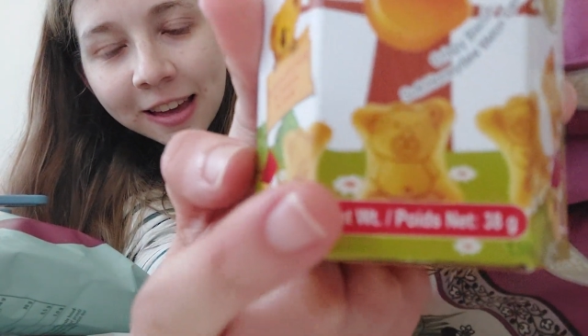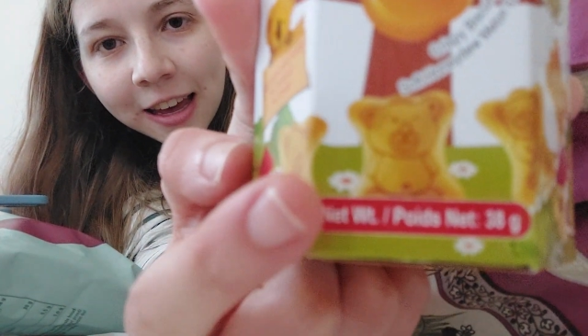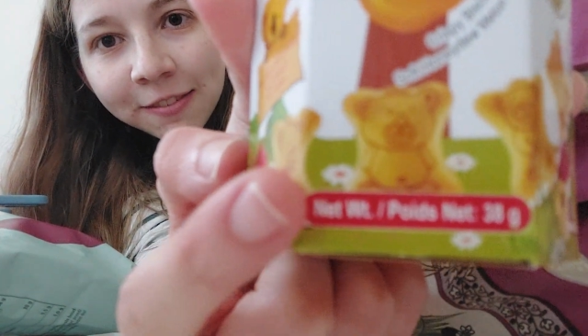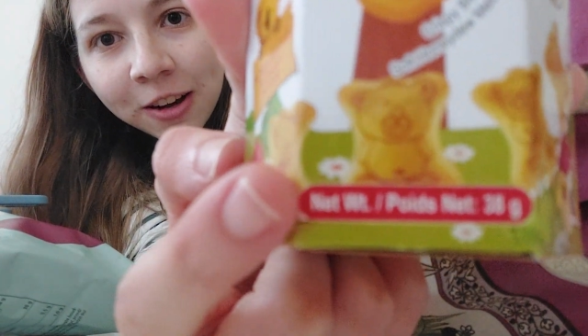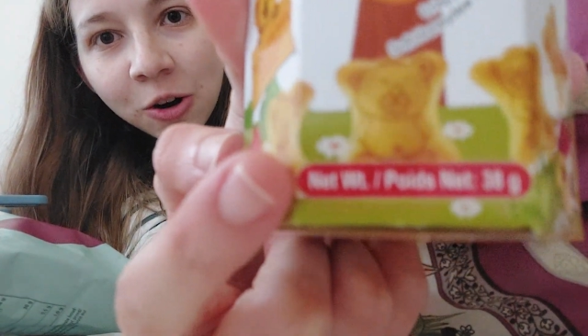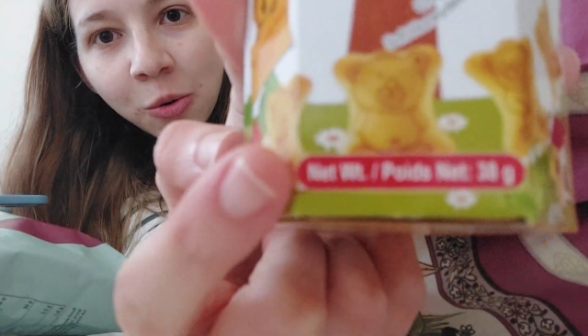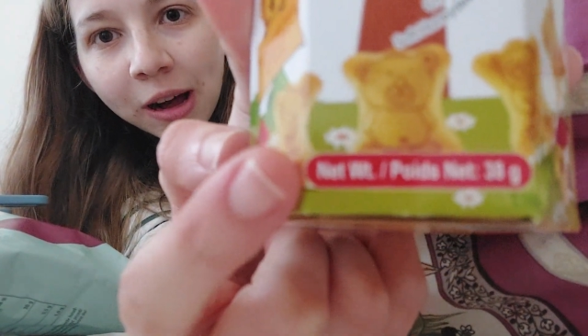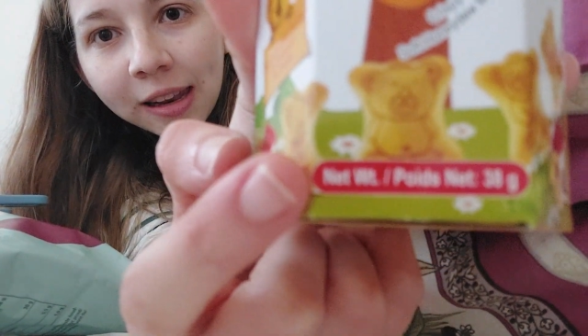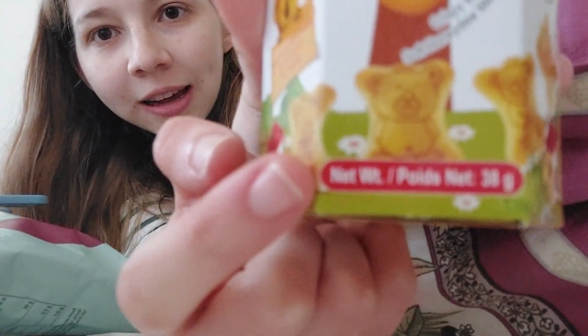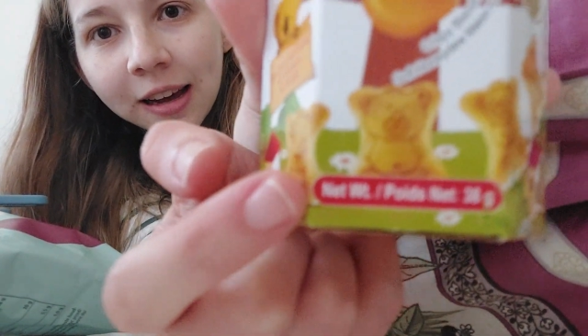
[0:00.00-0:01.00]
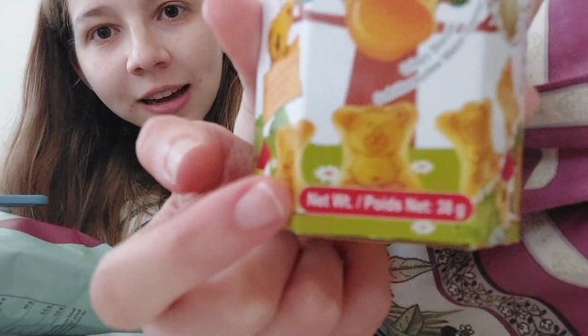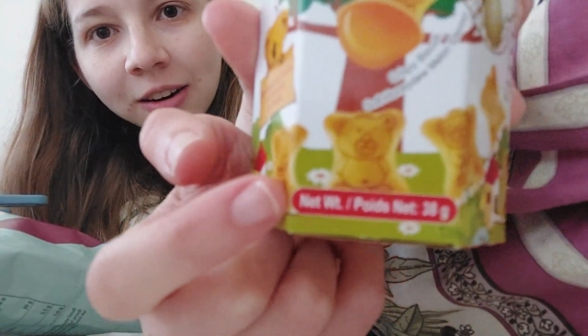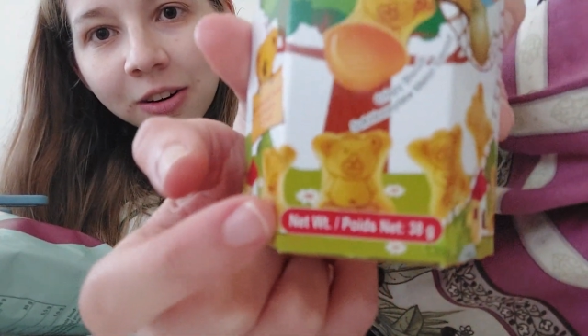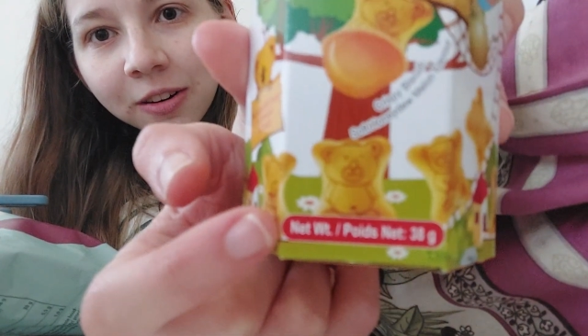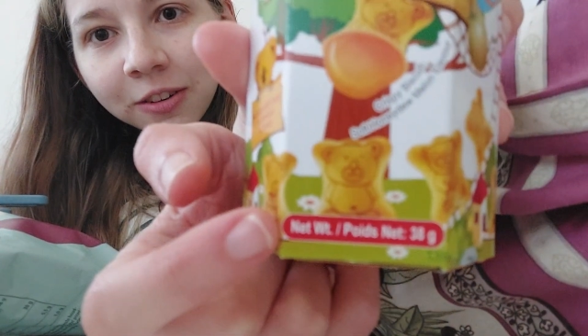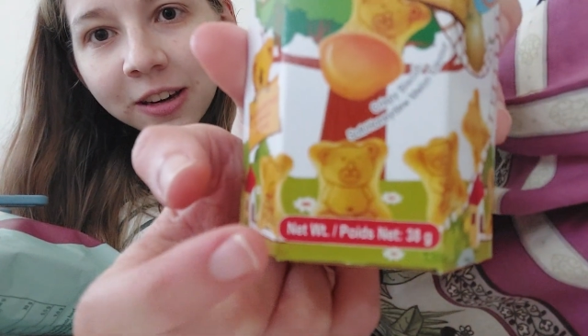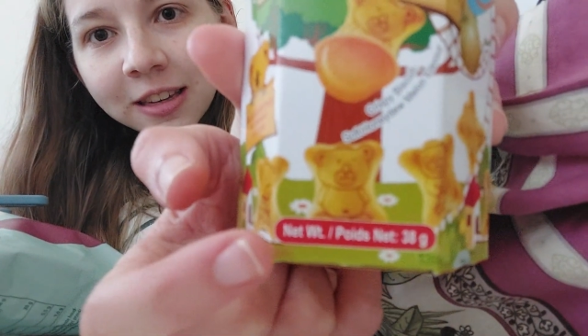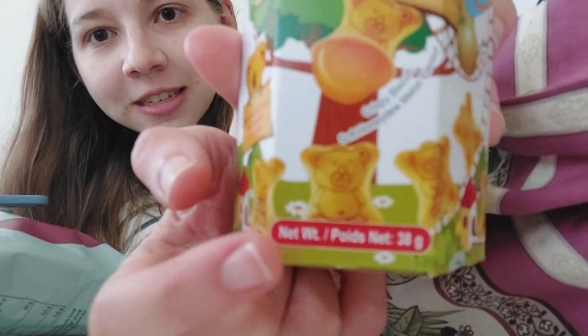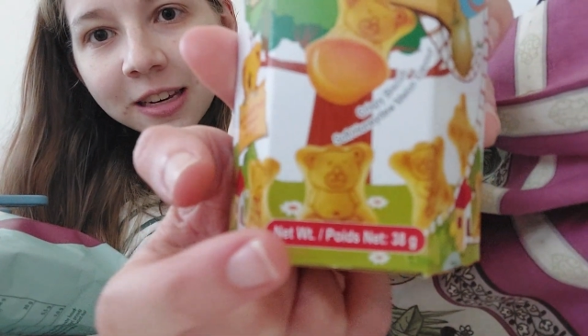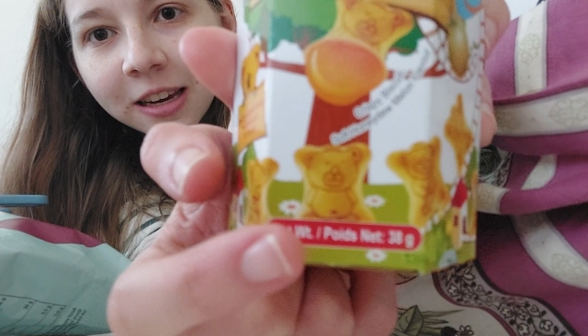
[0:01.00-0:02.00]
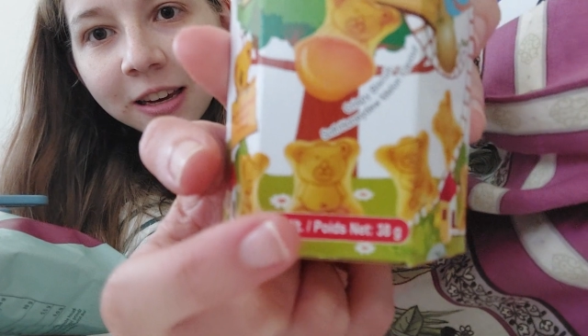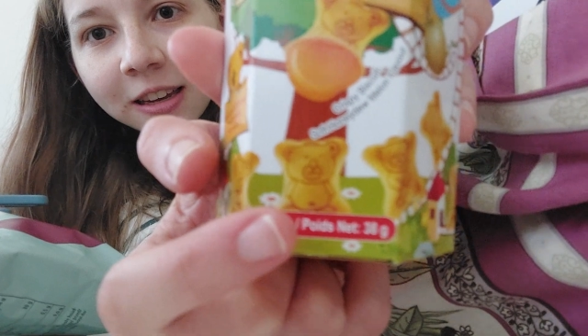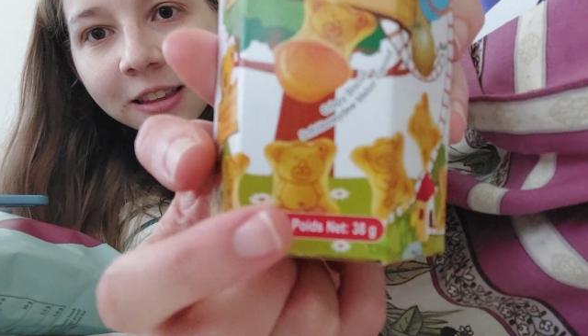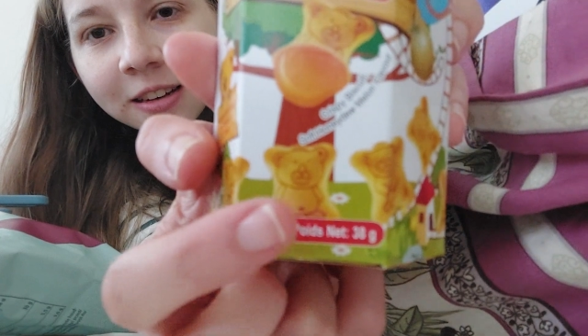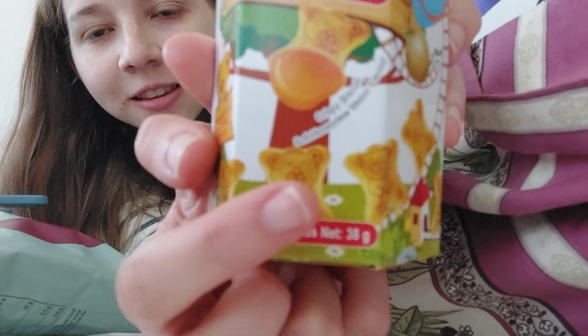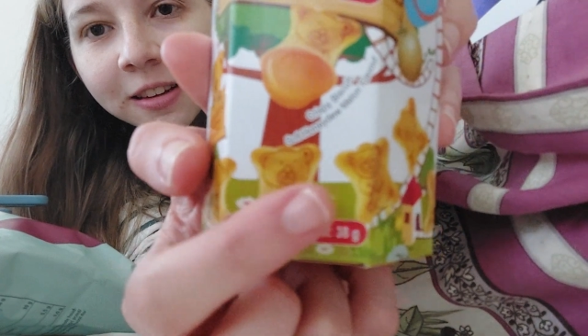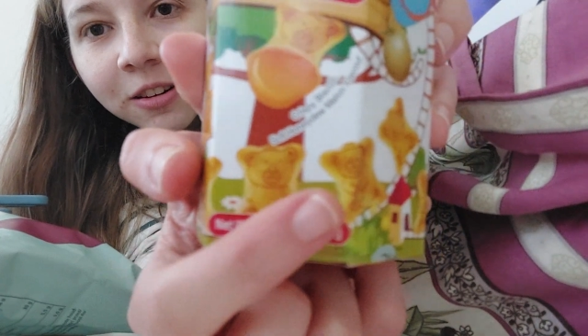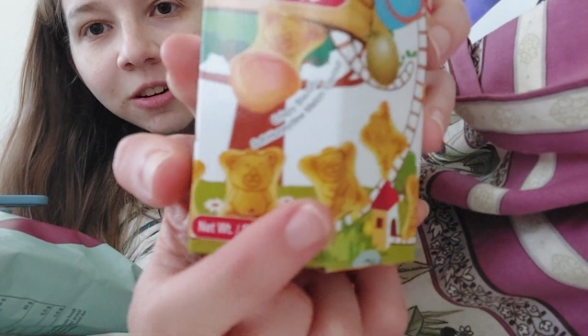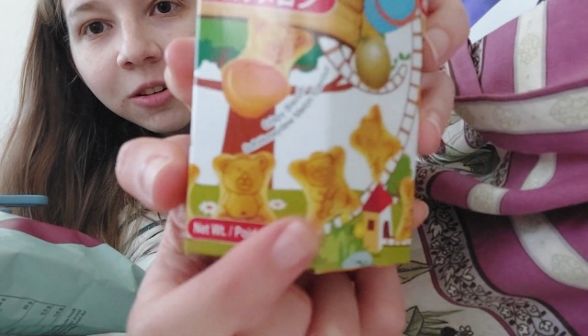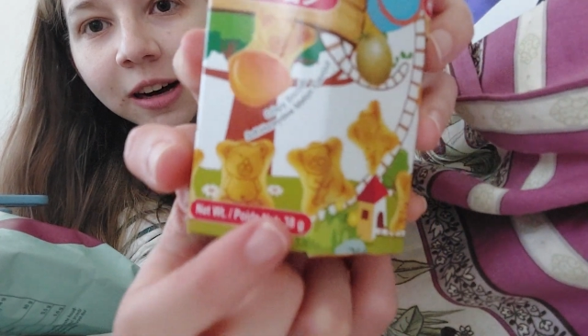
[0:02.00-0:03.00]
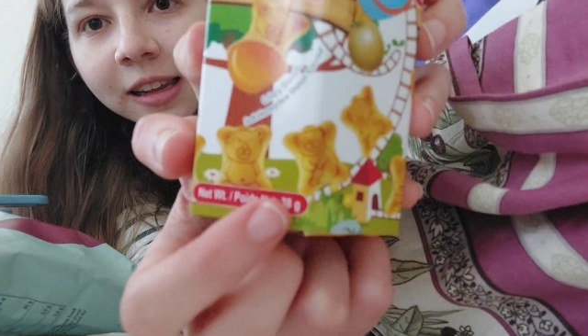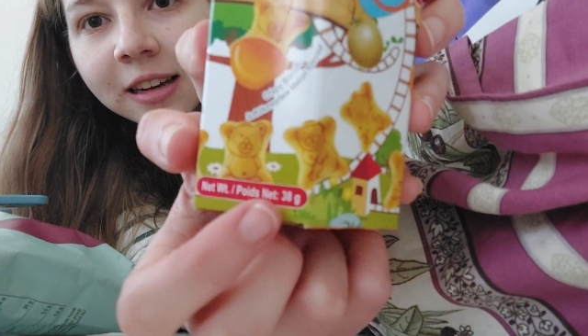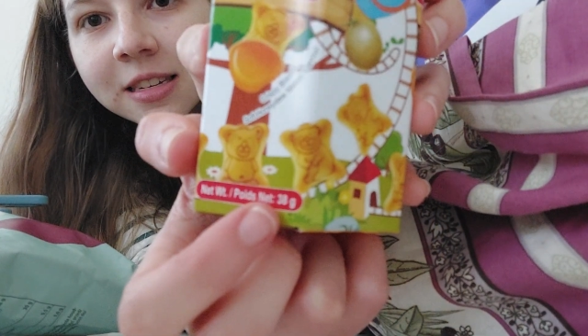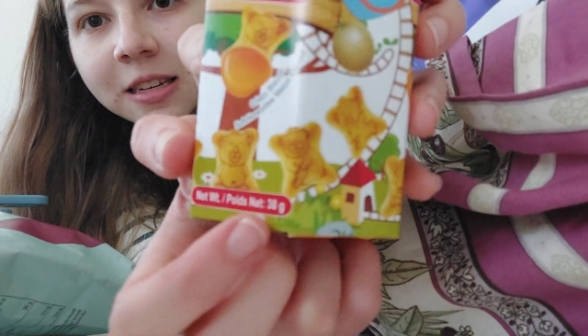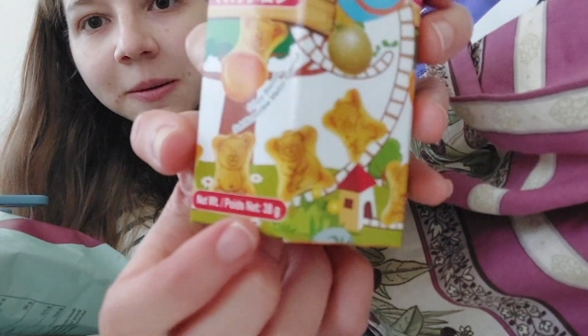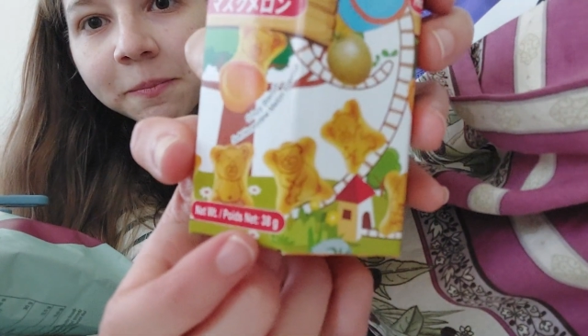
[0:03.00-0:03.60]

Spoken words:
have a koala. I don't know if you can see. They're little koalas.